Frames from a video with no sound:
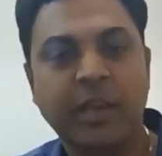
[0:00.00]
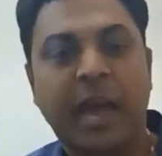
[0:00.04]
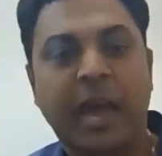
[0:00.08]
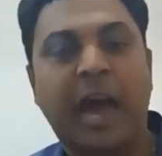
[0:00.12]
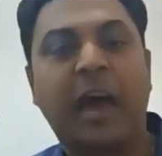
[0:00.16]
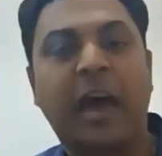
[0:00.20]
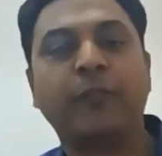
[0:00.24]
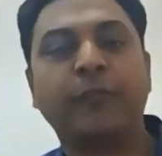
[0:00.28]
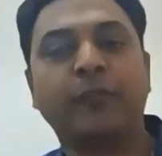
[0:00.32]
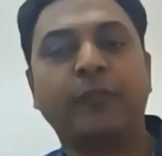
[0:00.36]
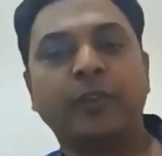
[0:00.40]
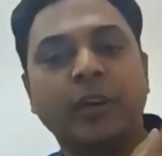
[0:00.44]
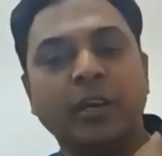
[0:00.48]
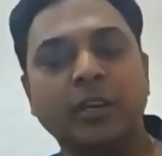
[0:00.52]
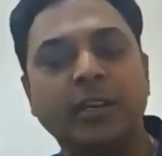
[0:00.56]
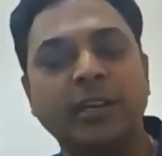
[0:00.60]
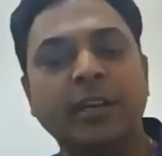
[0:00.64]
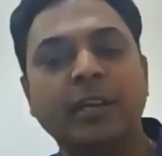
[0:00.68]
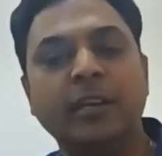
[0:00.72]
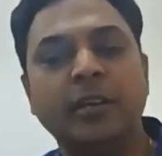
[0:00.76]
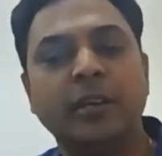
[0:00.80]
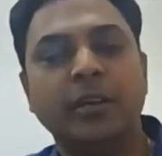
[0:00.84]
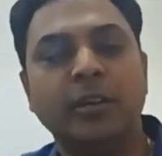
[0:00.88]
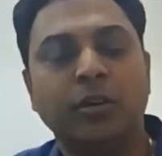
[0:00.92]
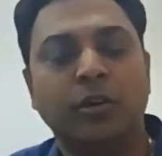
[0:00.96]
After
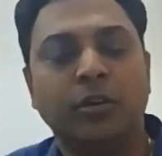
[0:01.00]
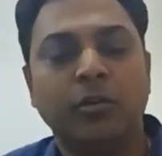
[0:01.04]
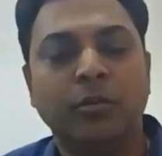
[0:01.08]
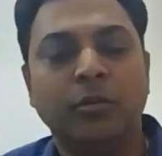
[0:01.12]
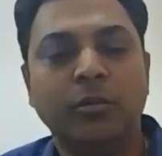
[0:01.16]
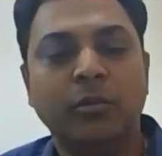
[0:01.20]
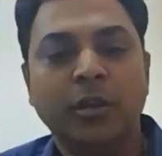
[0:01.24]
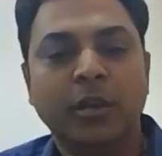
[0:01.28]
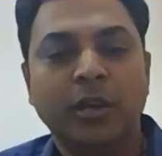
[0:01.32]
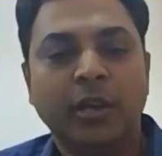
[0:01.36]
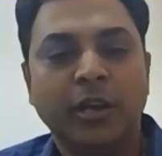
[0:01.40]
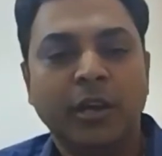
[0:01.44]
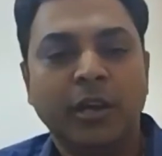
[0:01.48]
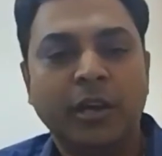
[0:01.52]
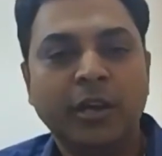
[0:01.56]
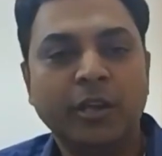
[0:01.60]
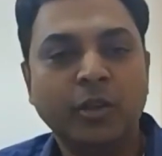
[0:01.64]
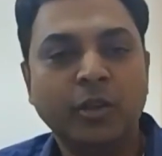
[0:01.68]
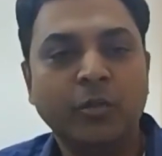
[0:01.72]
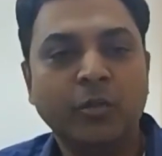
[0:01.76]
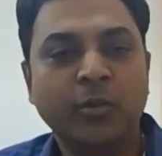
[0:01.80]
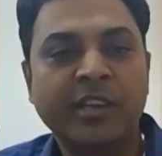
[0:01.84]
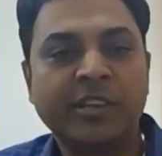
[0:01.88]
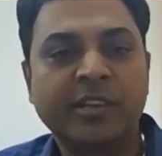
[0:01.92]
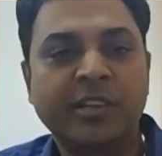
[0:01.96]
the
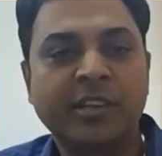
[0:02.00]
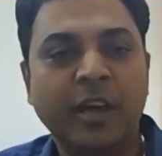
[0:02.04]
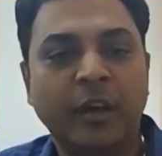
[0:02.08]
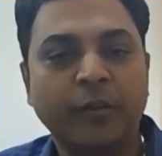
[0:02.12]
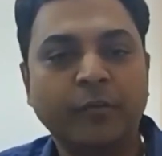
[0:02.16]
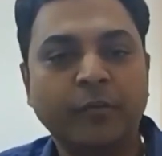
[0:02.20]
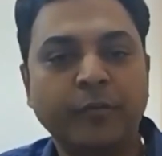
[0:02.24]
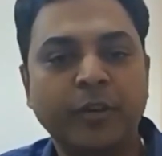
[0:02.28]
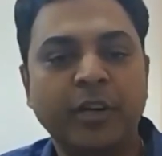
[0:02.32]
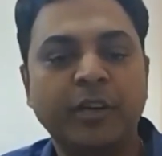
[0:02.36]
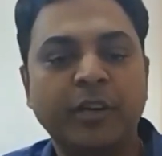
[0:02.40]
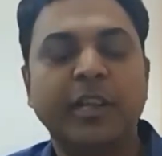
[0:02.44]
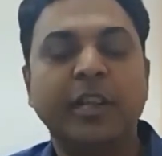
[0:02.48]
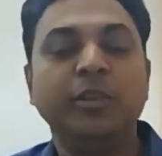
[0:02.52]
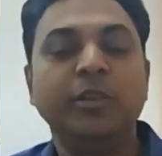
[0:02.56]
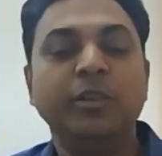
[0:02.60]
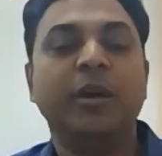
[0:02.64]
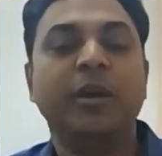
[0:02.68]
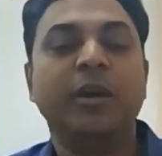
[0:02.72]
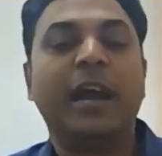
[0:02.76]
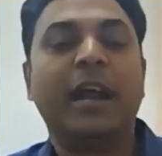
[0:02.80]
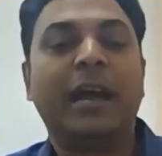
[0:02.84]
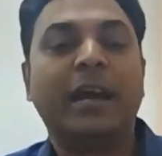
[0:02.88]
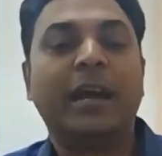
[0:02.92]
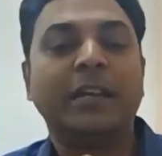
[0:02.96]
US suffered, then
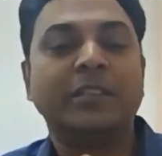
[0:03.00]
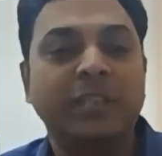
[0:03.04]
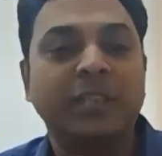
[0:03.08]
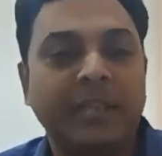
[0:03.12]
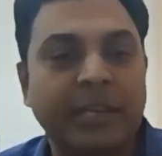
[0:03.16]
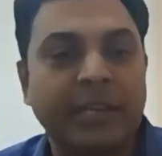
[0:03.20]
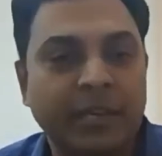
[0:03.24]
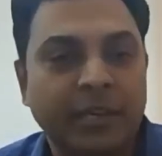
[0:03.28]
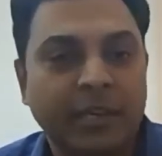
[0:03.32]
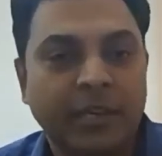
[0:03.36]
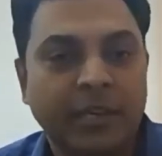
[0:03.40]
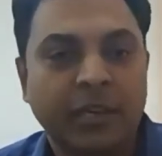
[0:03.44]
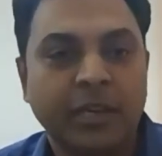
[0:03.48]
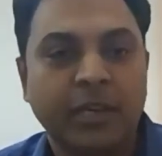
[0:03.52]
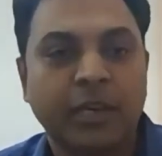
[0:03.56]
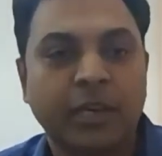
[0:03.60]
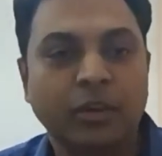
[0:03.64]
you had actually